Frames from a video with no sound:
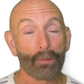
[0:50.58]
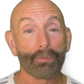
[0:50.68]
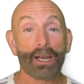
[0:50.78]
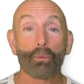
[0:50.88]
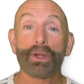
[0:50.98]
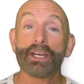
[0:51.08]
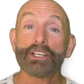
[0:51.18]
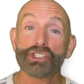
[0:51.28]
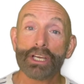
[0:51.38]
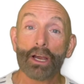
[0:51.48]
But I wanted to
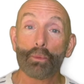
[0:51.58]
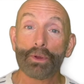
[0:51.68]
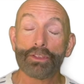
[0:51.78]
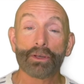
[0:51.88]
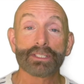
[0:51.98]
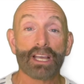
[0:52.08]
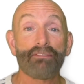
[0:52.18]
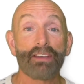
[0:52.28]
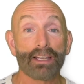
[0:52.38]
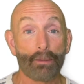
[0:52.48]
share it with you because I
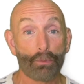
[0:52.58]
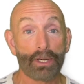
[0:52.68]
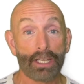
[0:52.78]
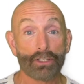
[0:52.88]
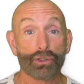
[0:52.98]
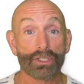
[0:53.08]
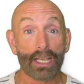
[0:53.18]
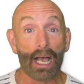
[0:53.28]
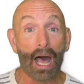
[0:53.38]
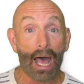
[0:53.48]
found it pretty
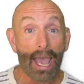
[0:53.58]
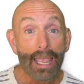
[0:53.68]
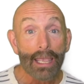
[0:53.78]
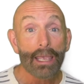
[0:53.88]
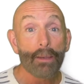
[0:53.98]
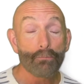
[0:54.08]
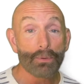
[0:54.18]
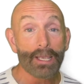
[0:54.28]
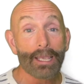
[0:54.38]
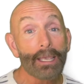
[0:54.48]
interesting. I,
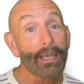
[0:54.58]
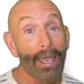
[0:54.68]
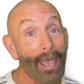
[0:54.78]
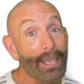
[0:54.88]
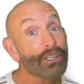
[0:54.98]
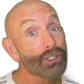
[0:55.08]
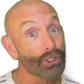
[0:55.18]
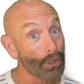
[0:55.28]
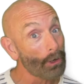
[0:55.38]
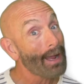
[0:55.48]
being a
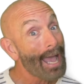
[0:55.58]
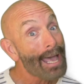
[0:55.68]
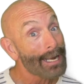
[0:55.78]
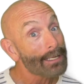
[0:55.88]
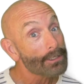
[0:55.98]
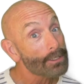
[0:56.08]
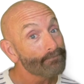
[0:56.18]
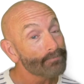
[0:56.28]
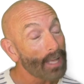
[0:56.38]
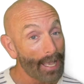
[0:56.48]
sugar addict,
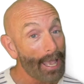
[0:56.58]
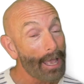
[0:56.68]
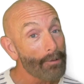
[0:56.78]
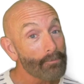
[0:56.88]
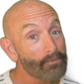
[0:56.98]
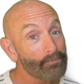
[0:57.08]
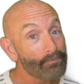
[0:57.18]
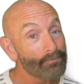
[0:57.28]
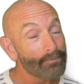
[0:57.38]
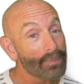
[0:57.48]
I am,
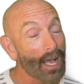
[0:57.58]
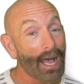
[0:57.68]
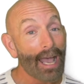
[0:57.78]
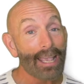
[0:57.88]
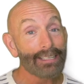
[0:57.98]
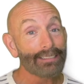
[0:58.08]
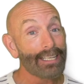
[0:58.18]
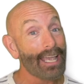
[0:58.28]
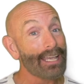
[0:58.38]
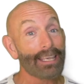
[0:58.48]
I
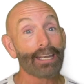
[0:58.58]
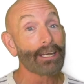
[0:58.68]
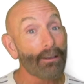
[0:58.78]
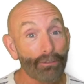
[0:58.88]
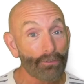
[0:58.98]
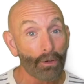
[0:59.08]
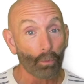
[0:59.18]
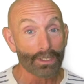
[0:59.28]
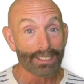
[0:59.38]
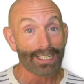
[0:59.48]
can't get enough of it
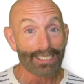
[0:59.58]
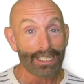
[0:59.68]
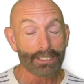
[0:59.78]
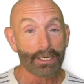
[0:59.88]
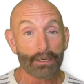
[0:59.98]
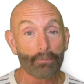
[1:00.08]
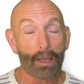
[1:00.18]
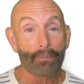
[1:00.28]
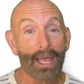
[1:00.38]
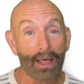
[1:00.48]
once I taste my
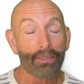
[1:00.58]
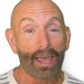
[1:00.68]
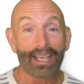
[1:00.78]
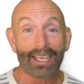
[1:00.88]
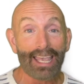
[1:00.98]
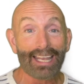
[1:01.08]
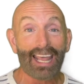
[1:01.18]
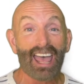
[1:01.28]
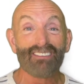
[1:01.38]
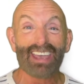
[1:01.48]
mouth. I can't
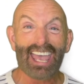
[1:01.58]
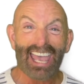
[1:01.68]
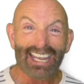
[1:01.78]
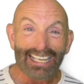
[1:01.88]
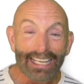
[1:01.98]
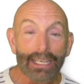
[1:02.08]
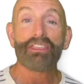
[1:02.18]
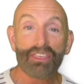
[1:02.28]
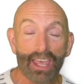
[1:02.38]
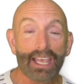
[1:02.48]
have
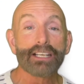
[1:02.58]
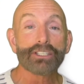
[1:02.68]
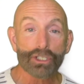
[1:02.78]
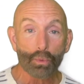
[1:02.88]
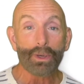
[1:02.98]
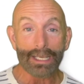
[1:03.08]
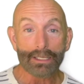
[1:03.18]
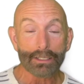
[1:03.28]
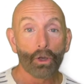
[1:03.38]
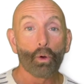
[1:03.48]
anything
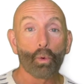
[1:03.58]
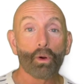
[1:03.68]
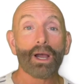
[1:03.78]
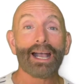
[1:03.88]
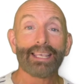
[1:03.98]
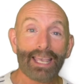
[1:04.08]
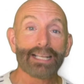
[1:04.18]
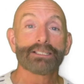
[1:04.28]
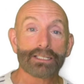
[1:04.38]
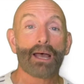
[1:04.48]
sweet or I
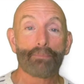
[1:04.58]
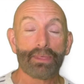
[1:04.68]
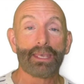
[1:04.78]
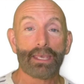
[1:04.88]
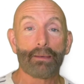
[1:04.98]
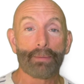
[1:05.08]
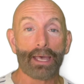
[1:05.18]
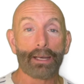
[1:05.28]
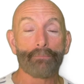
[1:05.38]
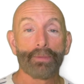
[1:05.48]
can't stop thinking
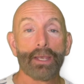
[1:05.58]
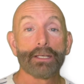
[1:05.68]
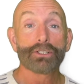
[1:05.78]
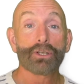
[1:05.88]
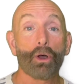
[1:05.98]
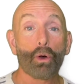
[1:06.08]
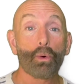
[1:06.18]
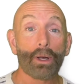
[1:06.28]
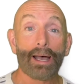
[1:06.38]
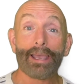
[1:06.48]
about it.
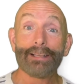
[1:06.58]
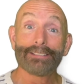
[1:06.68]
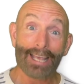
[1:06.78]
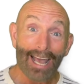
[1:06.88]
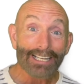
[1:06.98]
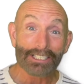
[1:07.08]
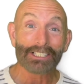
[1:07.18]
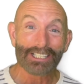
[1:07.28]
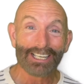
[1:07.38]
So I test